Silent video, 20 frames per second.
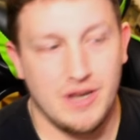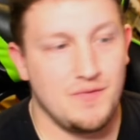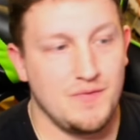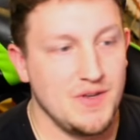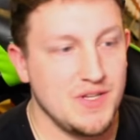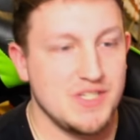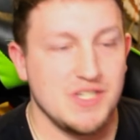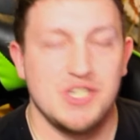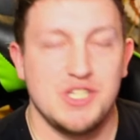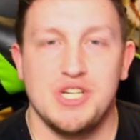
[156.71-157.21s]
If
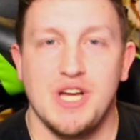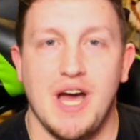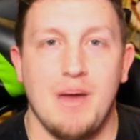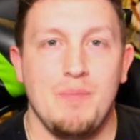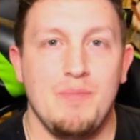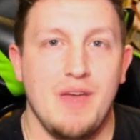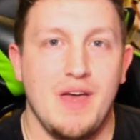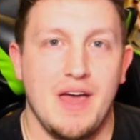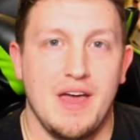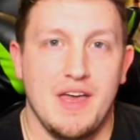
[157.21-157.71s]
it's a
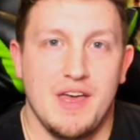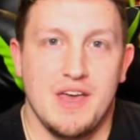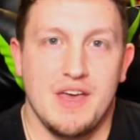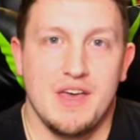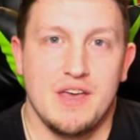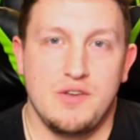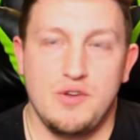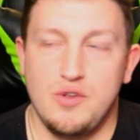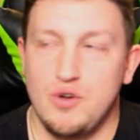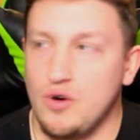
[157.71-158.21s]
job that
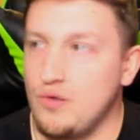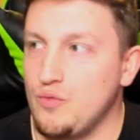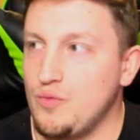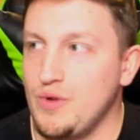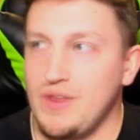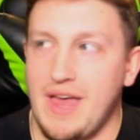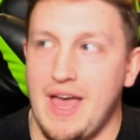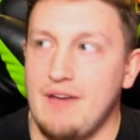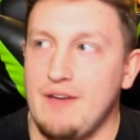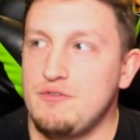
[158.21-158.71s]
you don't
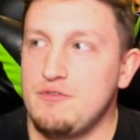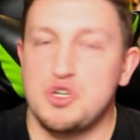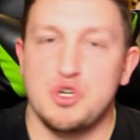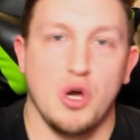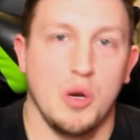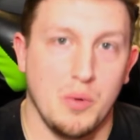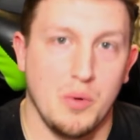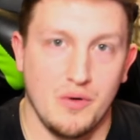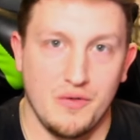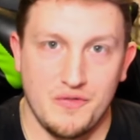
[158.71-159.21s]
really have
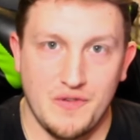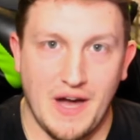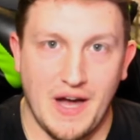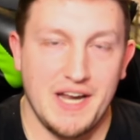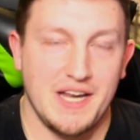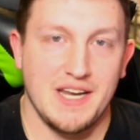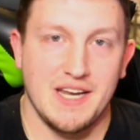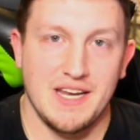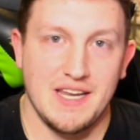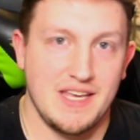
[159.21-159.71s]
trouble
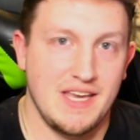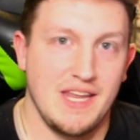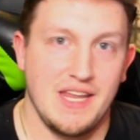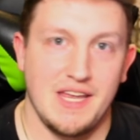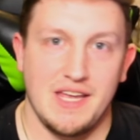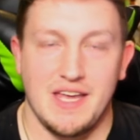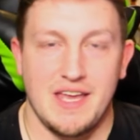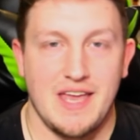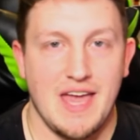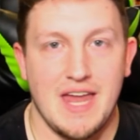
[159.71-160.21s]
finding and
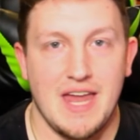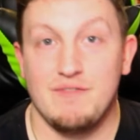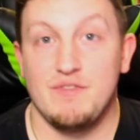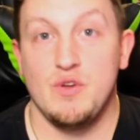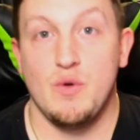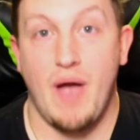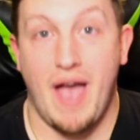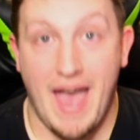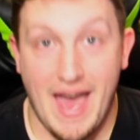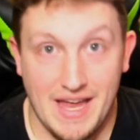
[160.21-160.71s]
getting again, if
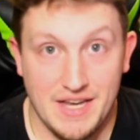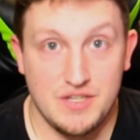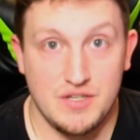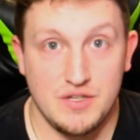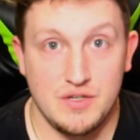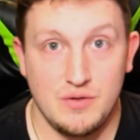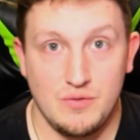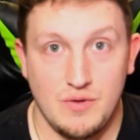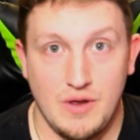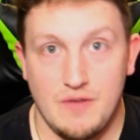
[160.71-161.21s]
you had
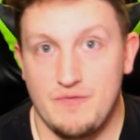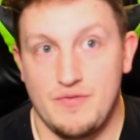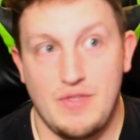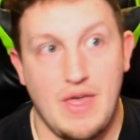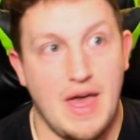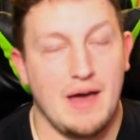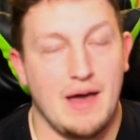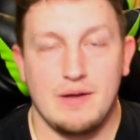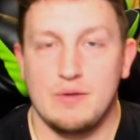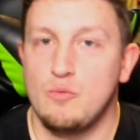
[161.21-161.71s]
to, if
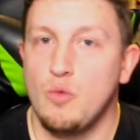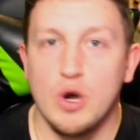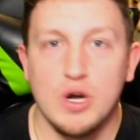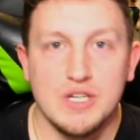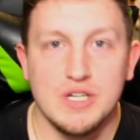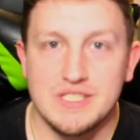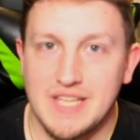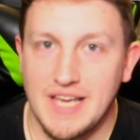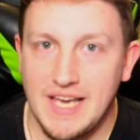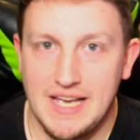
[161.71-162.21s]
that
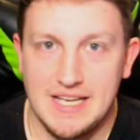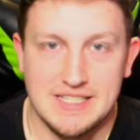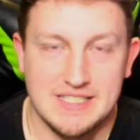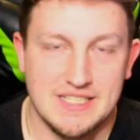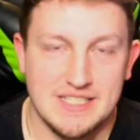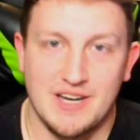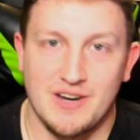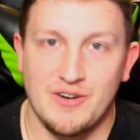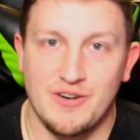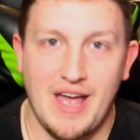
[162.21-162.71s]
worst case
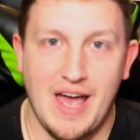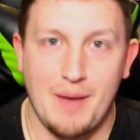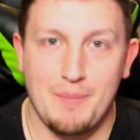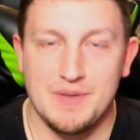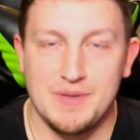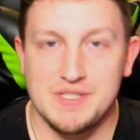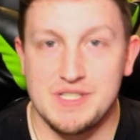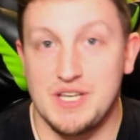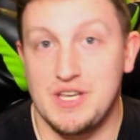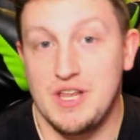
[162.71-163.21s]
scenario
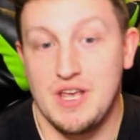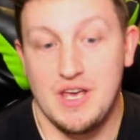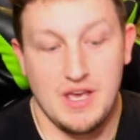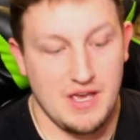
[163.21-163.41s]
happens and